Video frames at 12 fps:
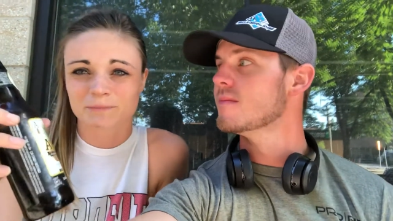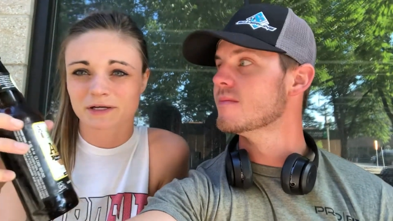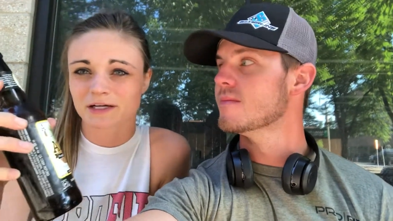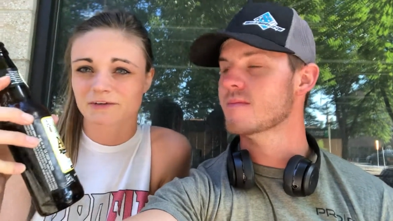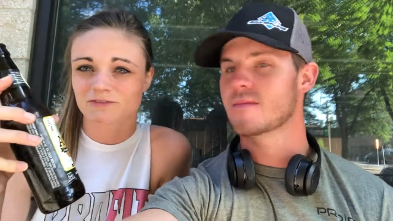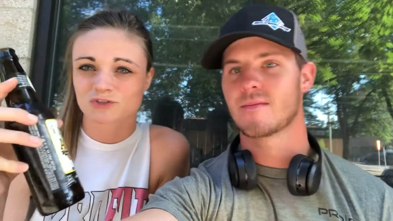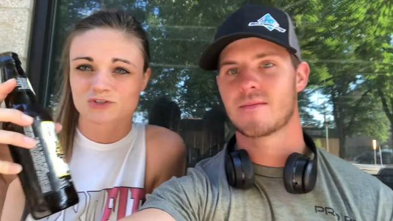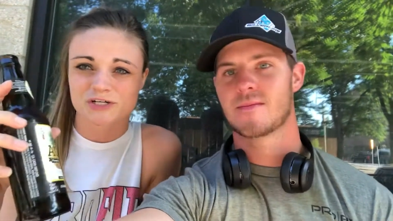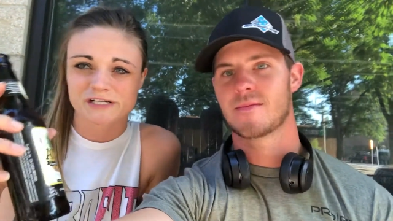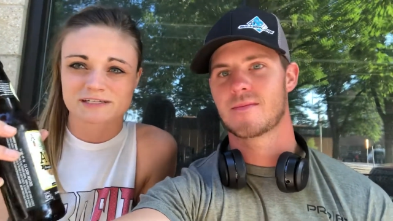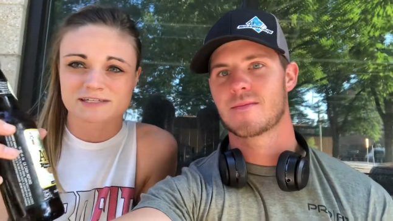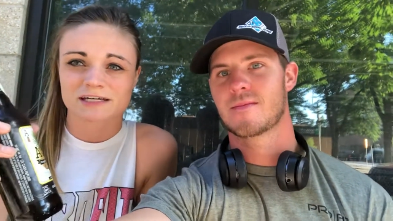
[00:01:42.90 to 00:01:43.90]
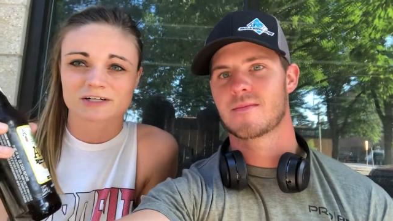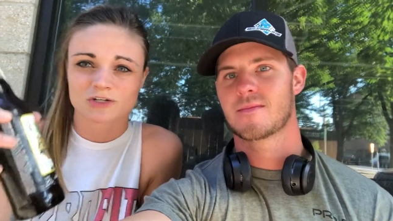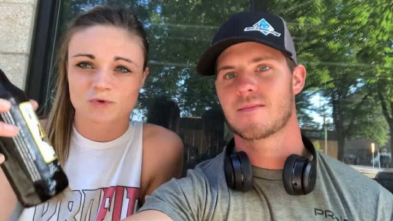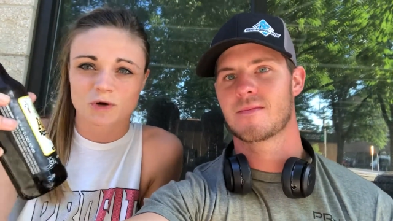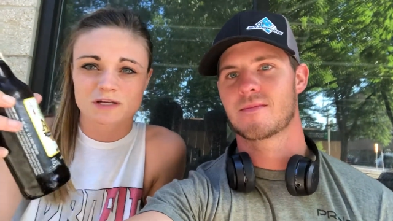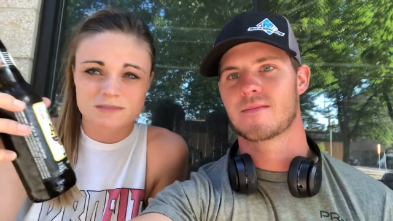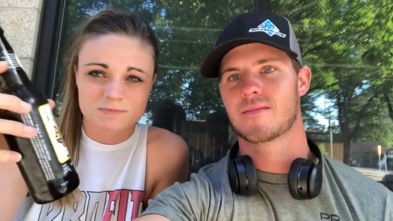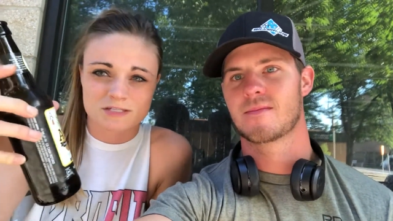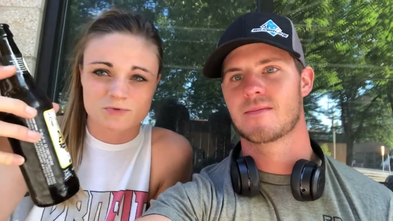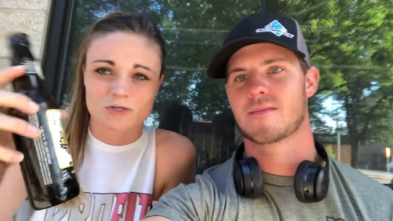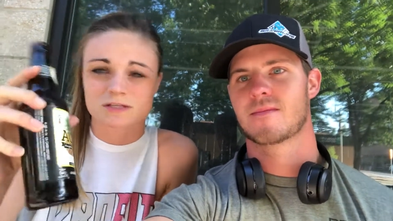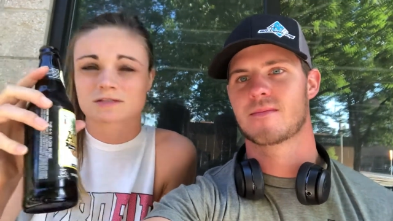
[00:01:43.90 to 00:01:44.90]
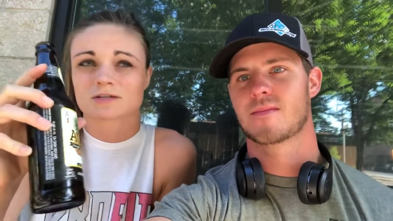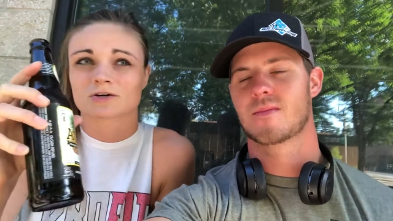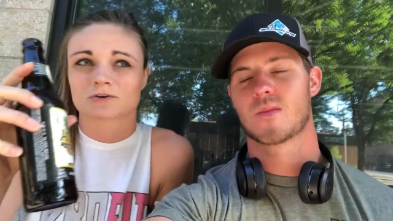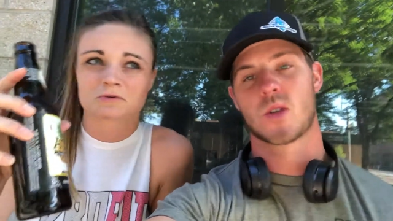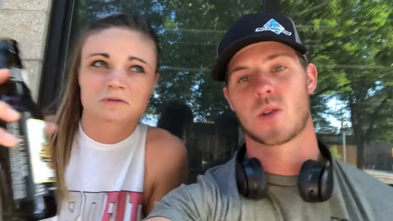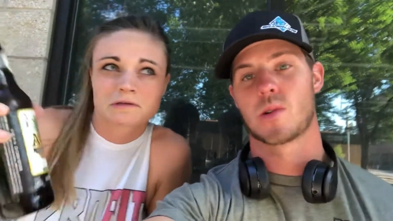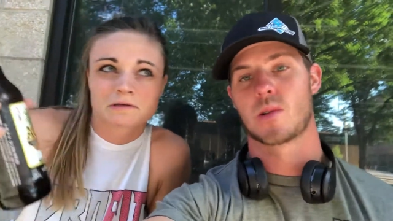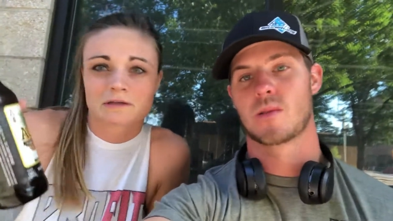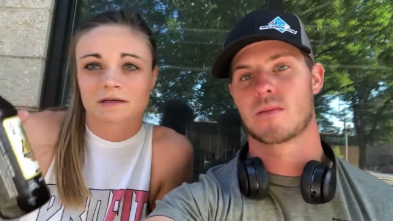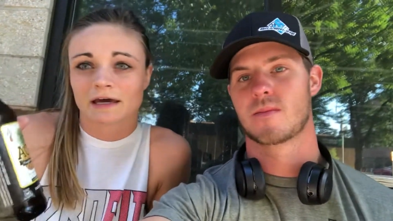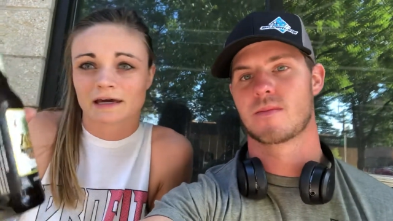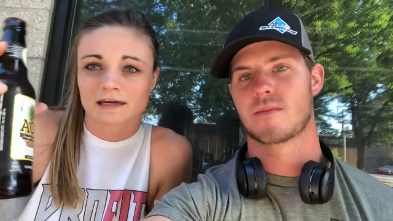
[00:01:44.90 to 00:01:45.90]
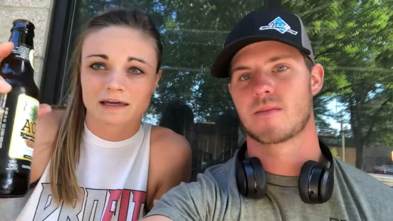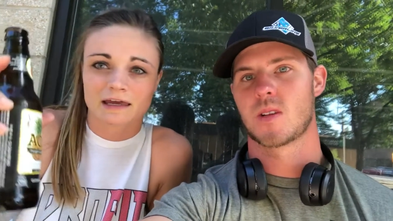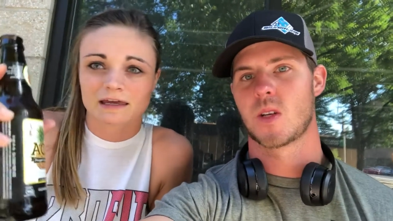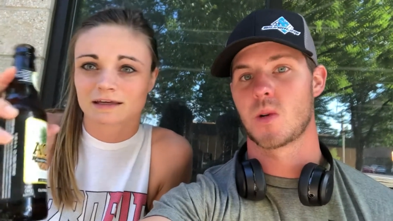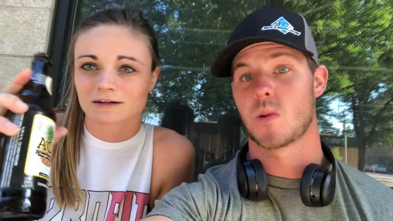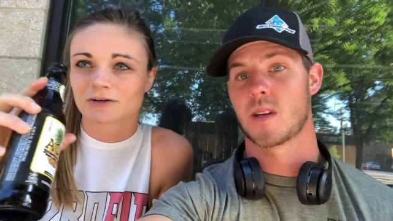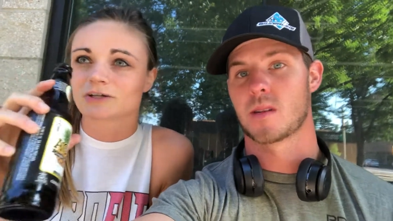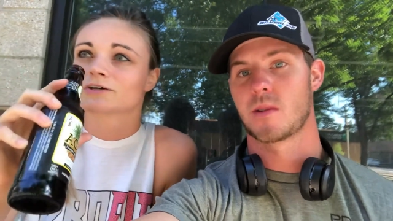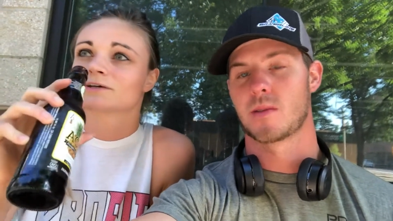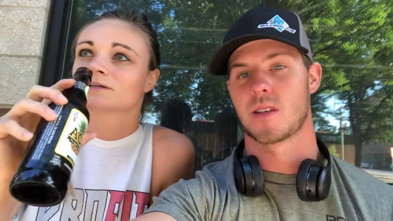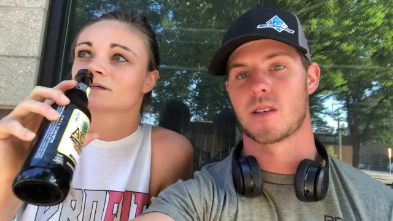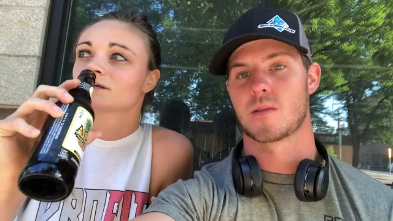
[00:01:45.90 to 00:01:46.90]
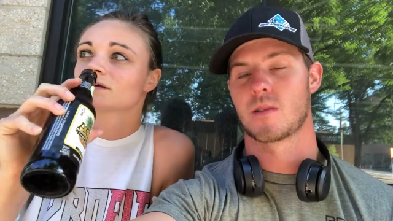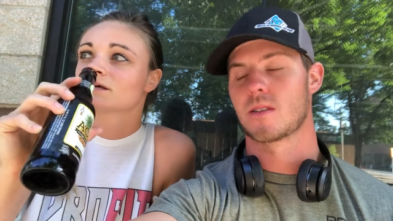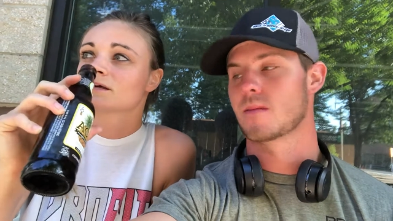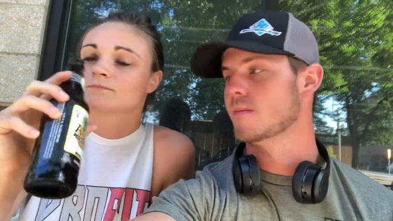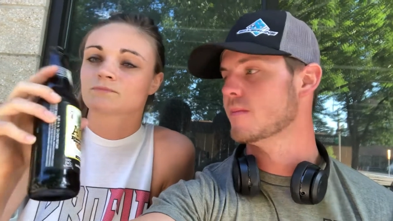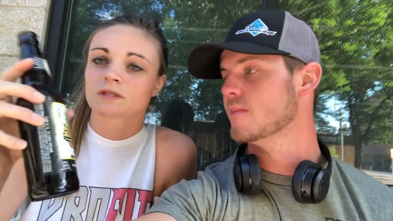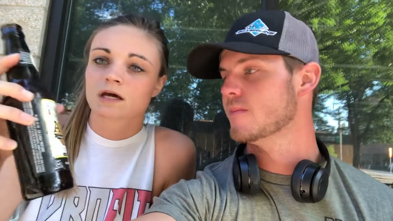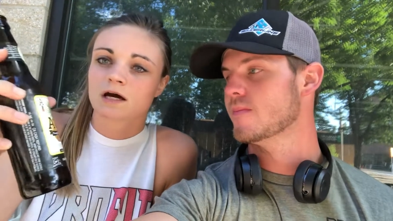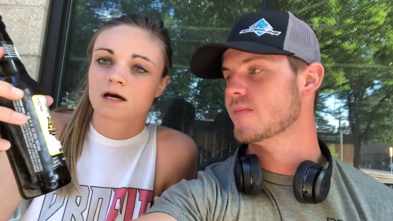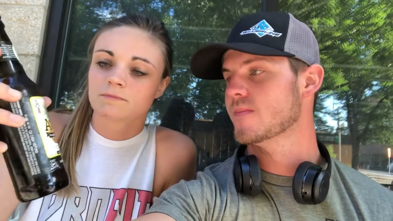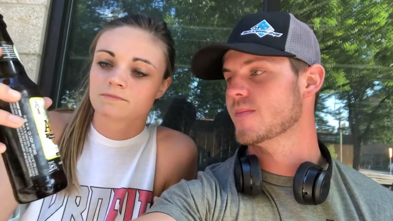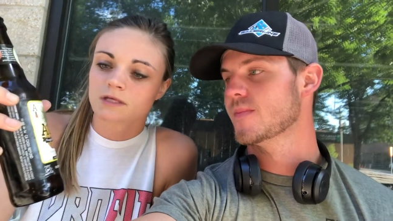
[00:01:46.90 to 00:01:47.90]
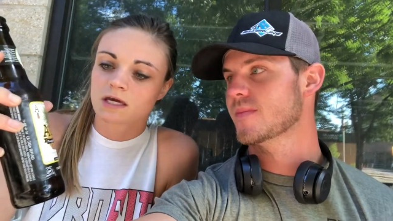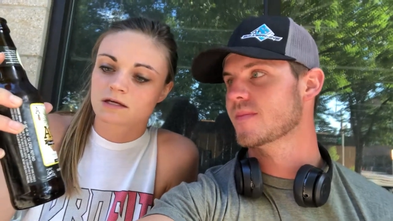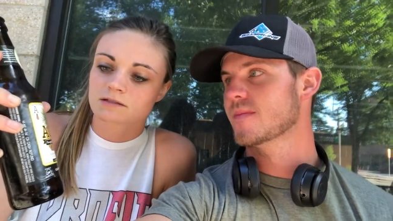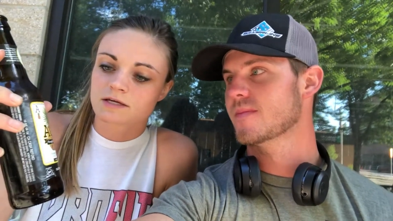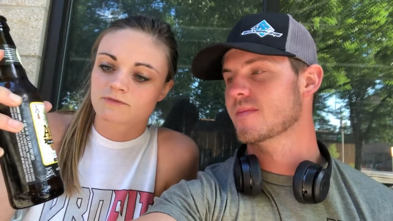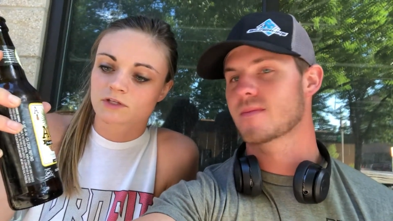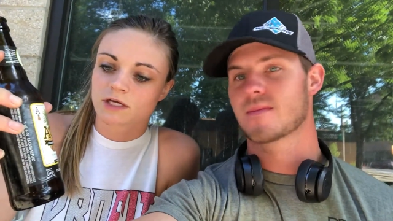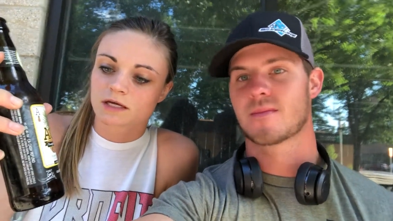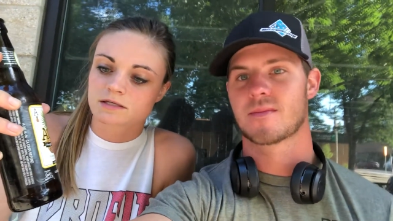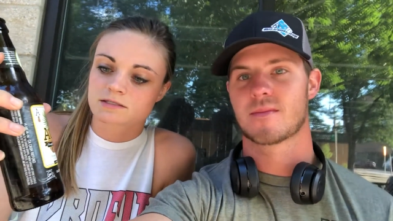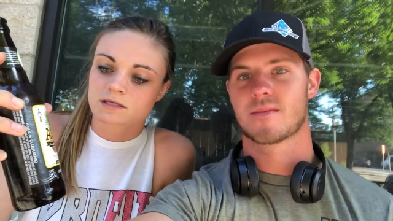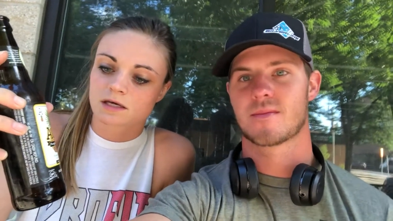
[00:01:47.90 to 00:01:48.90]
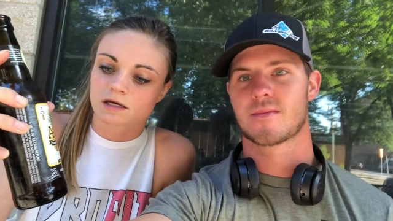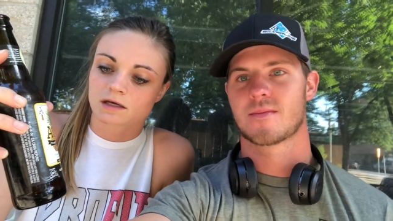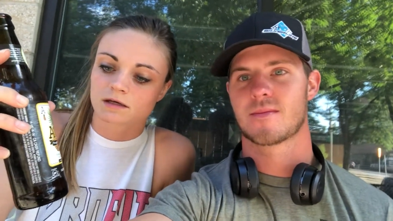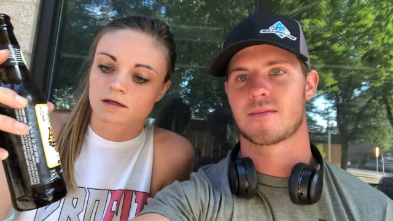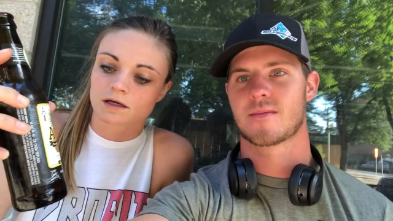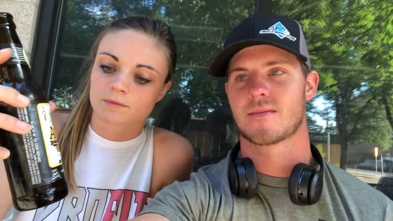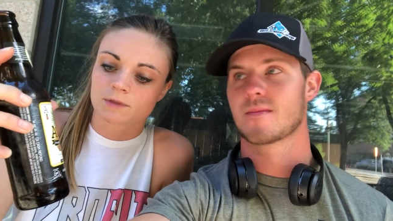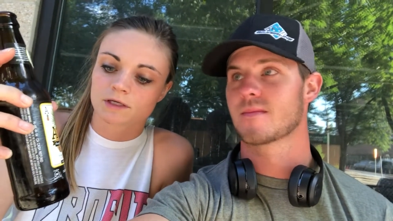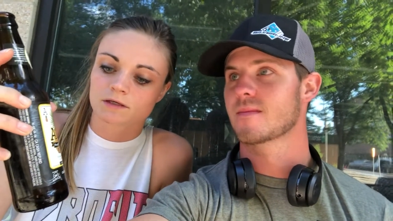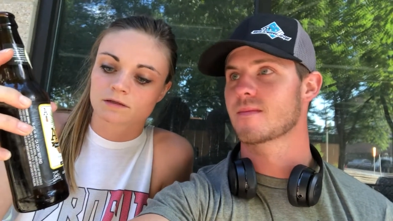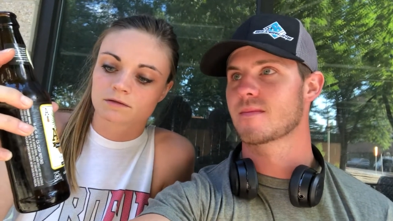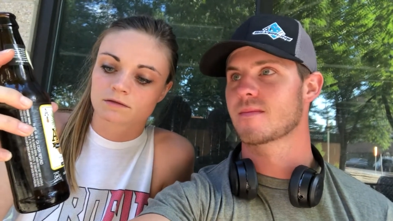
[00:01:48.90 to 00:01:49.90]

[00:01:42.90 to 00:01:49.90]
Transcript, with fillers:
Speaker 1: but if you're drinking a cider, you want it to be sweet, so. True. I, I you do want know. it to be really sweet. Um, yeah, it definitely has that. I mean,